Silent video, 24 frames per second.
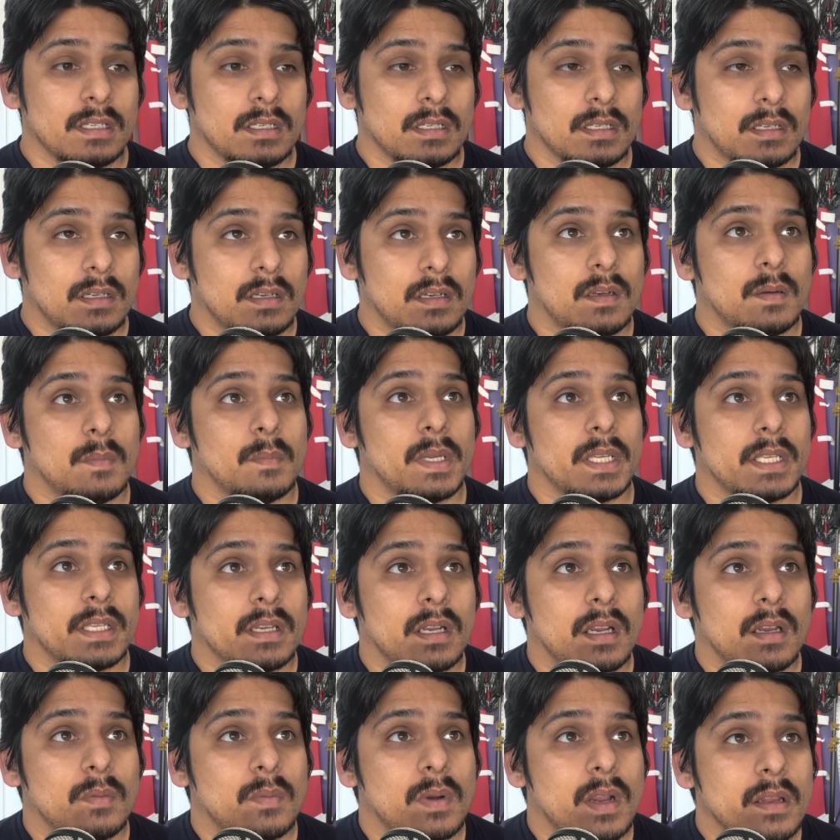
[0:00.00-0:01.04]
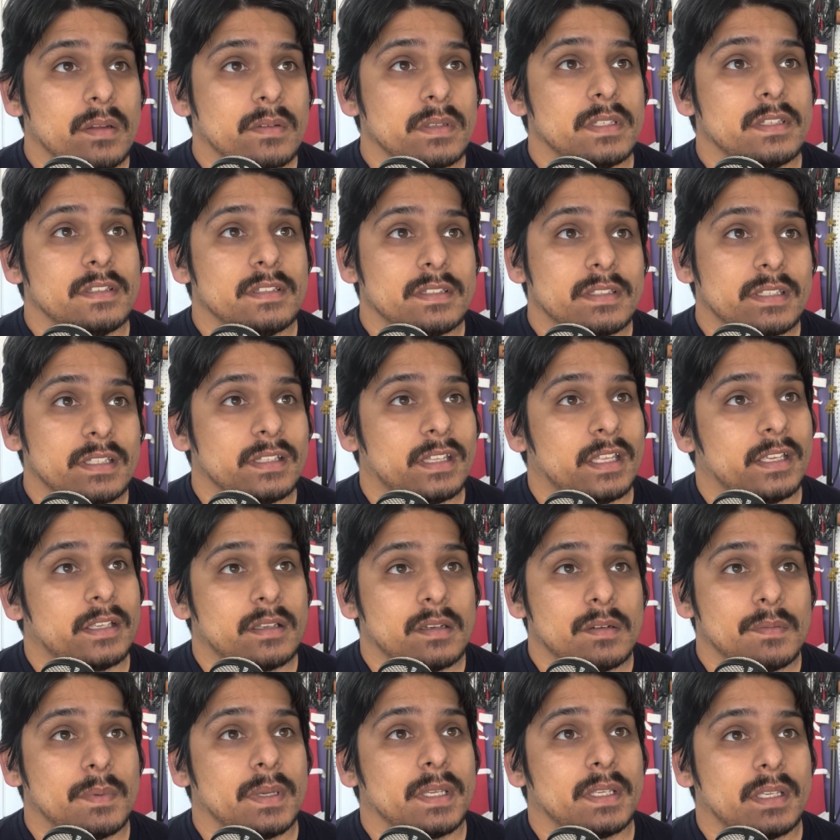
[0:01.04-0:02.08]
oh my God, why would you say
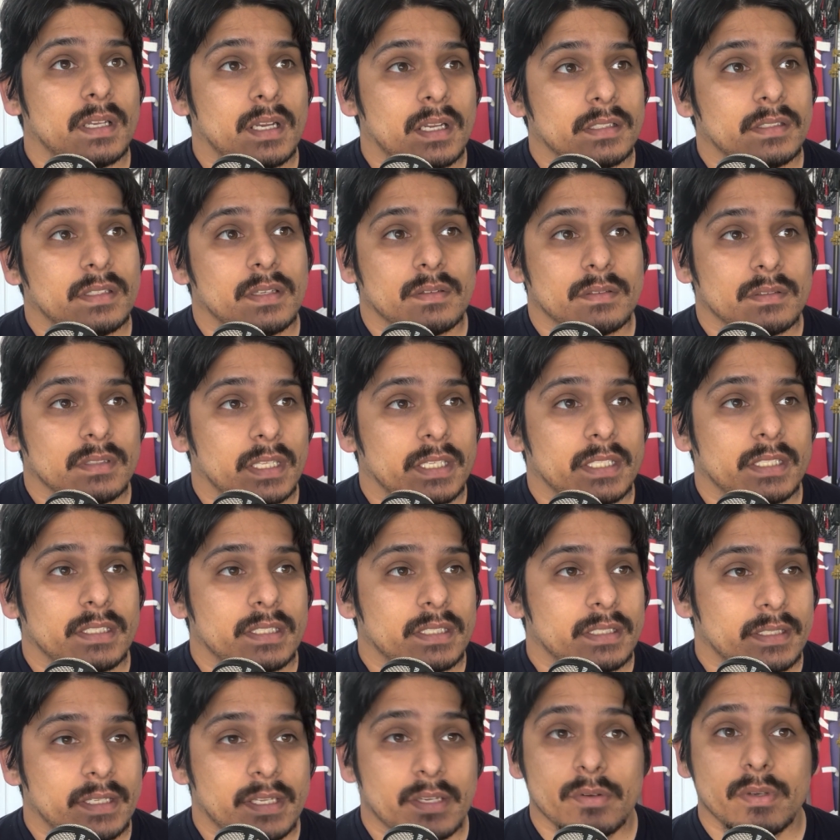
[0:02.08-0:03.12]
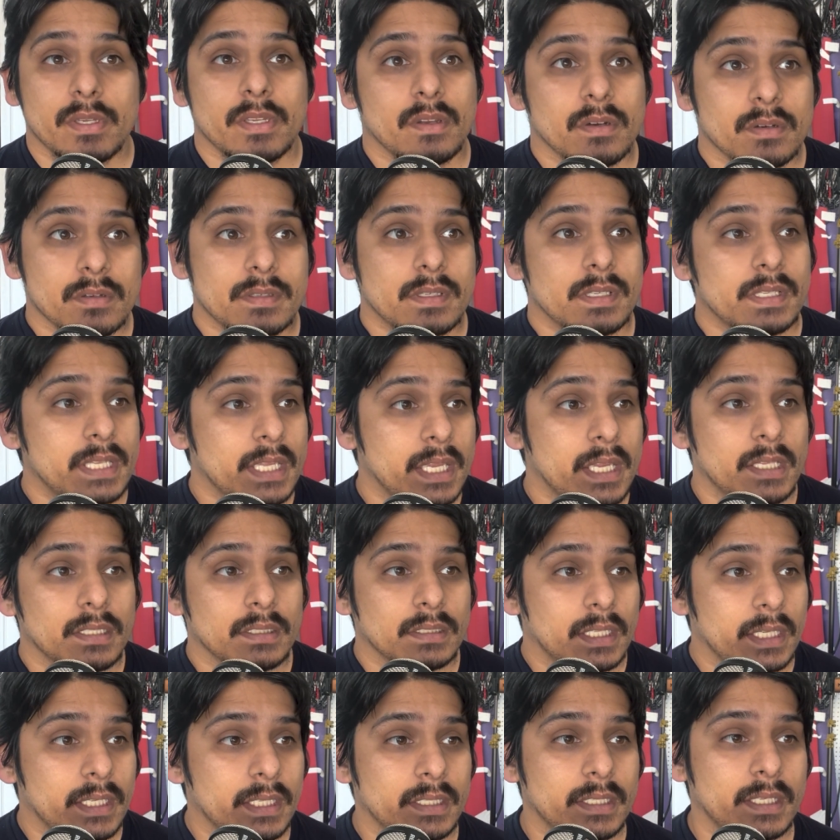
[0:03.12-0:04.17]
oh my God, don't here he goes
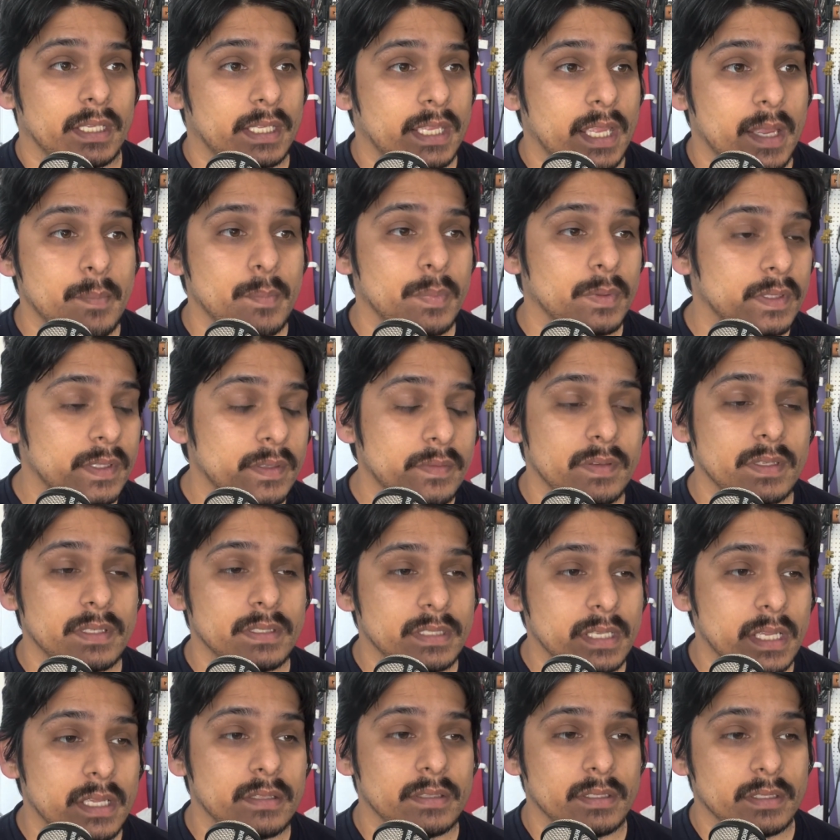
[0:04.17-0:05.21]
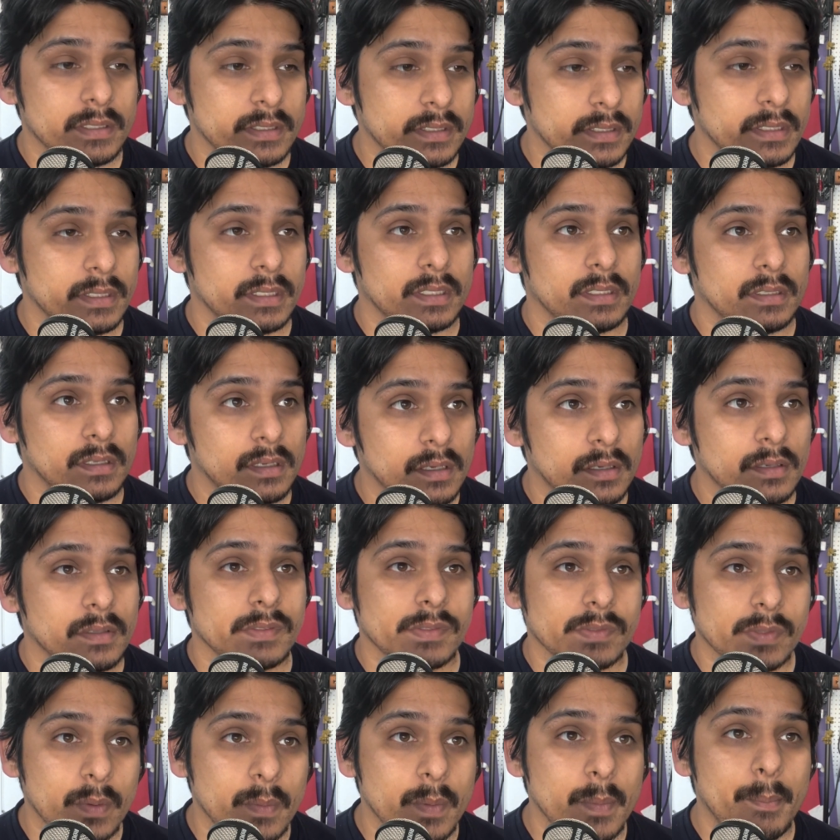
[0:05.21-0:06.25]
again. I can't believe he's saying this shit. Oh,
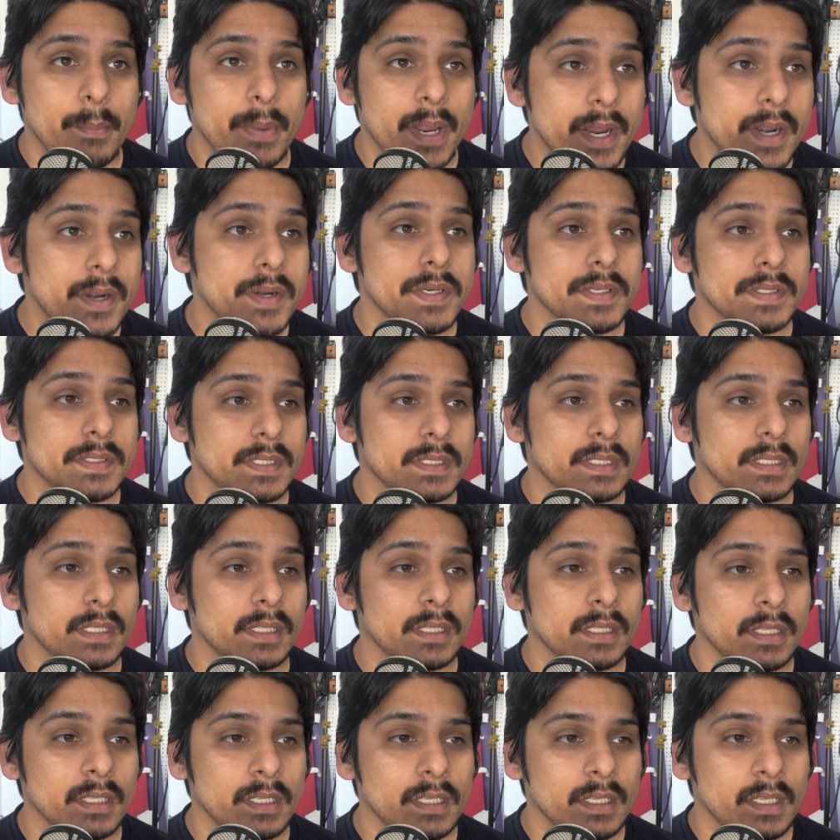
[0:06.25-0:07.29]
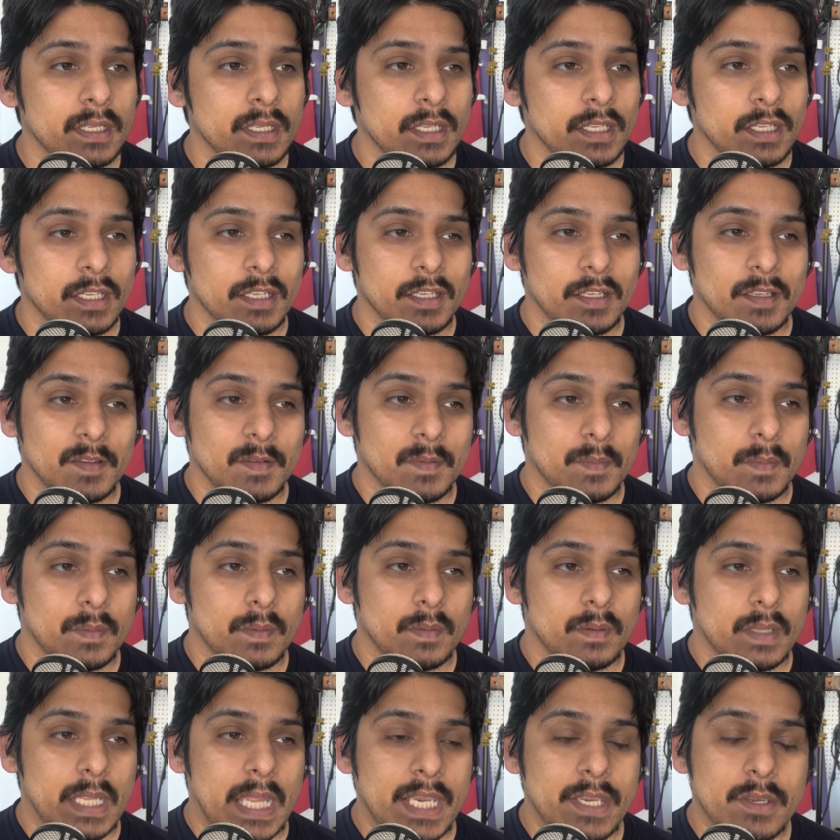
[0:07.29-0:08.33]
it's so embarrassing.
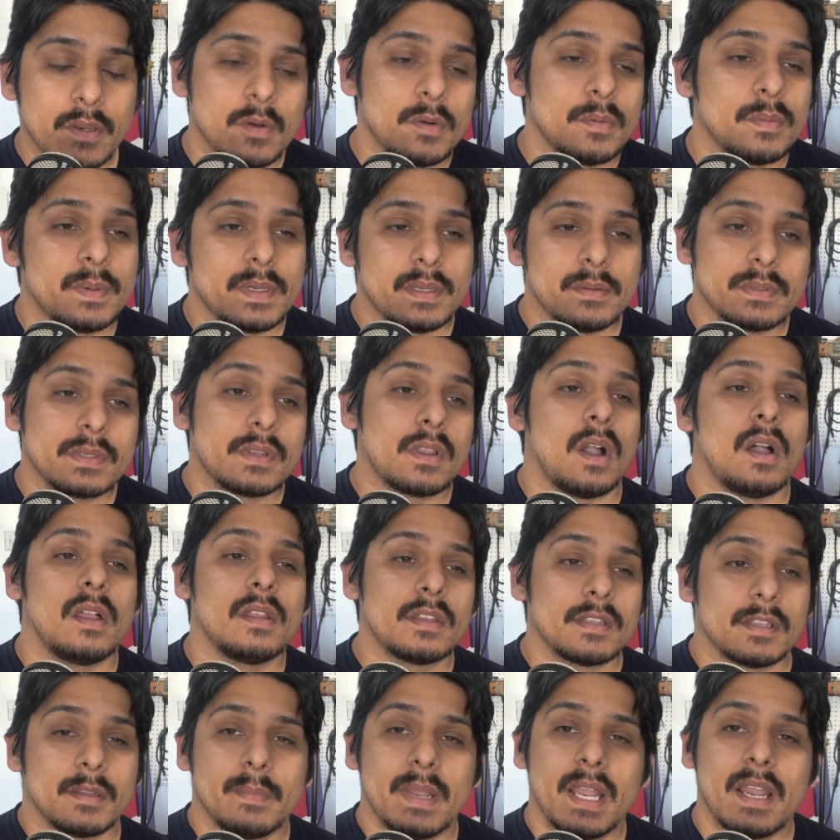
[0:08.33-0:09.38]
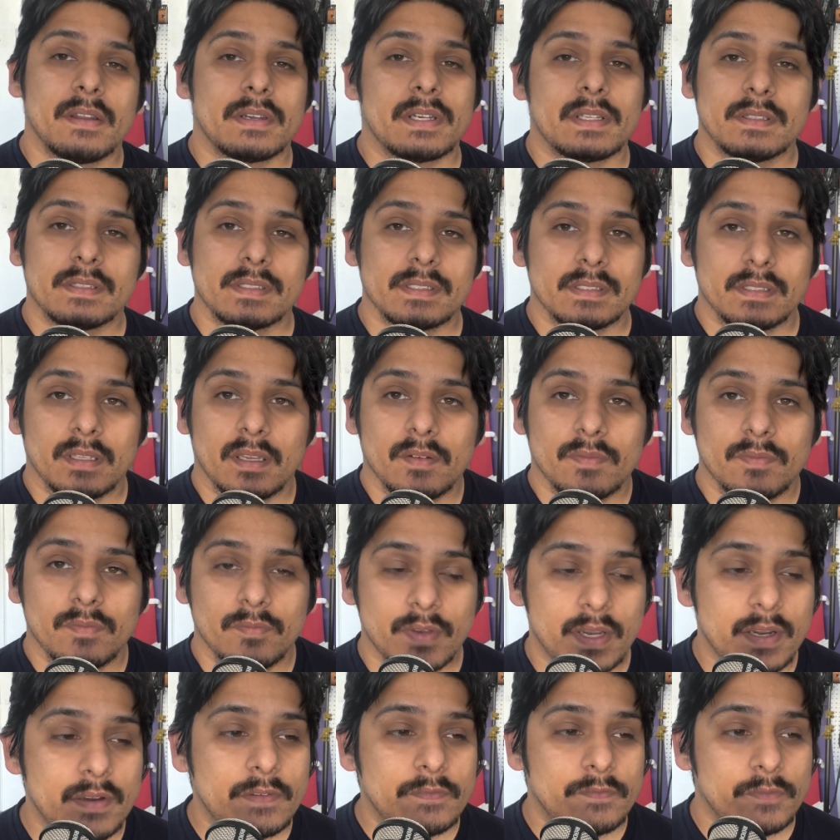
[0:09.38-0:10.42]
And nobody was calling him out on stuff.
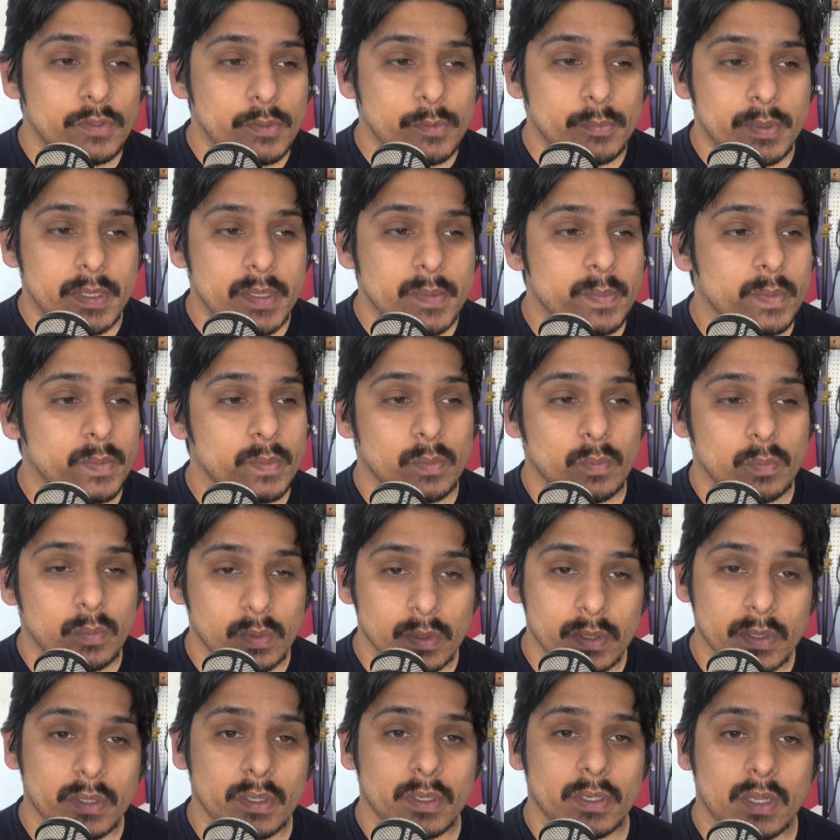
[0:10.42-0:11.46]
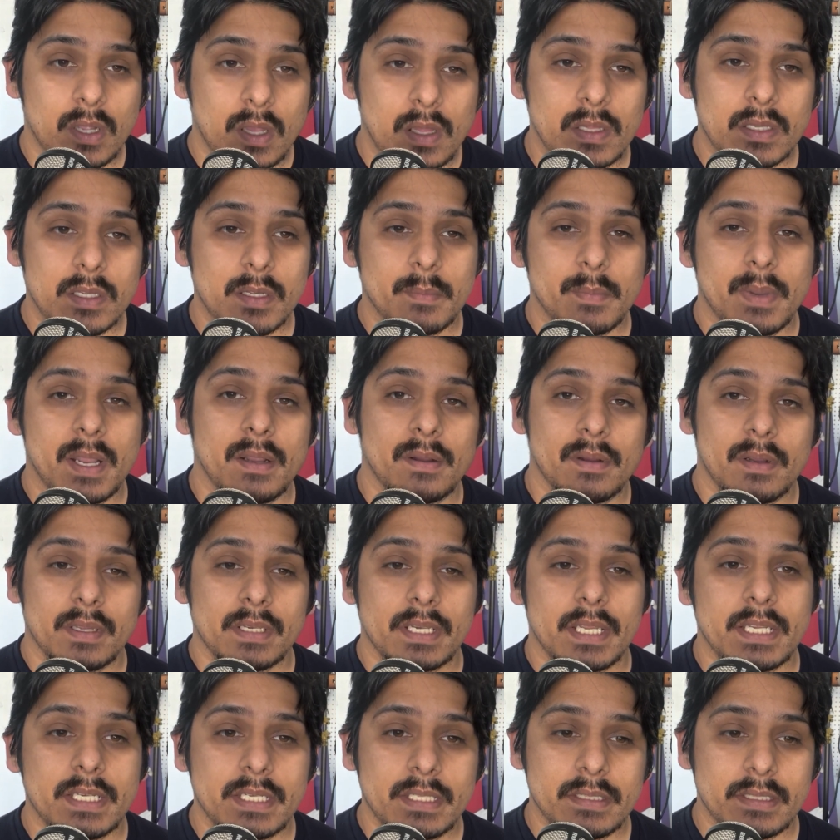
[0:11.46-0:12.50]
Very few people were calling him out on
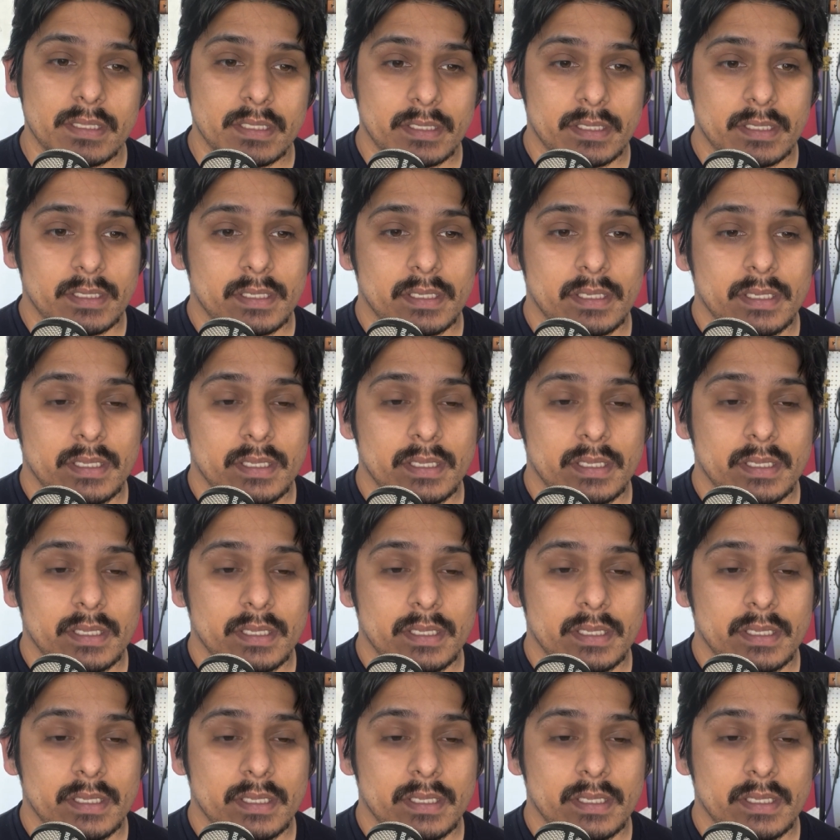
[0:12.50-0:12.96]
anything.